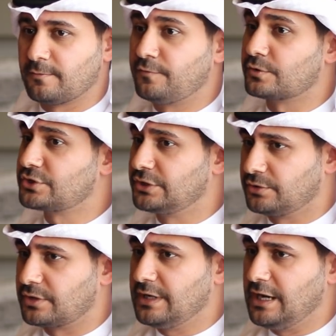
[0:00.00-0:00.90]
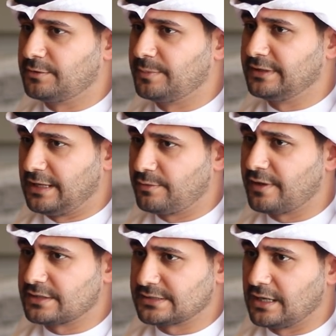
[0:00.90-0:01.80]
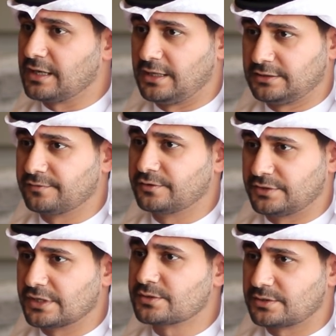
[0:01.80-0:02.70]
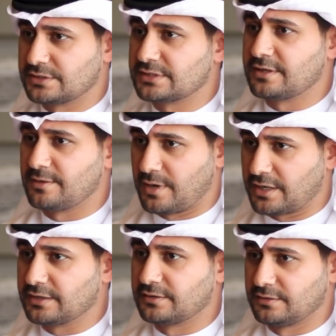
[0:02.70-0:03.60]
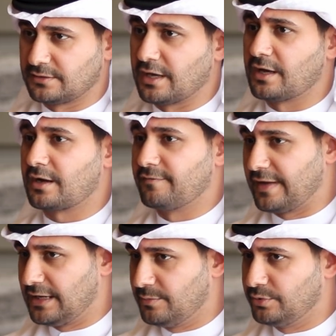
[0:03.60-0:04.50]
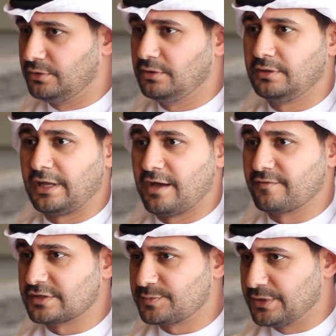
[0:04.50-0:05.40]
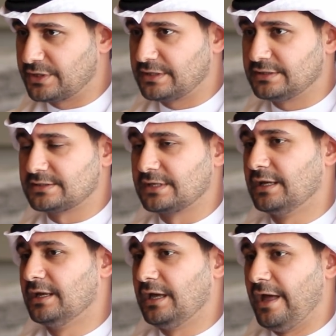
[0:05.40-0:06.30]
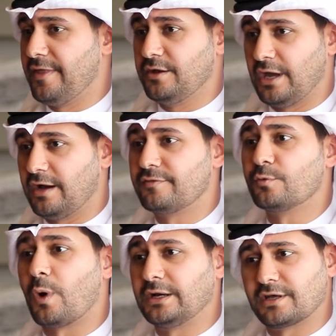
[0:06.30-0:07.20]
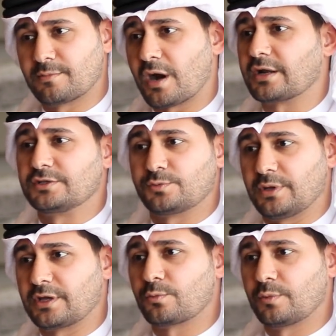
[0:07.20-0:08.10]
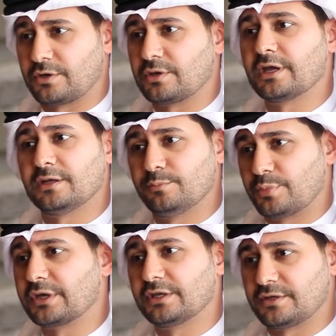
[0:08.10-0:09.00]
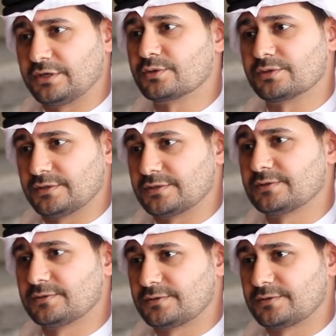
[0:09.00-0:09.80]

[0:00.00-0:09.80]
Fortunate or not, but now there is a lot of good resources in the market. They are available, they have experience, and then you have the wider markets where you can bring in resources.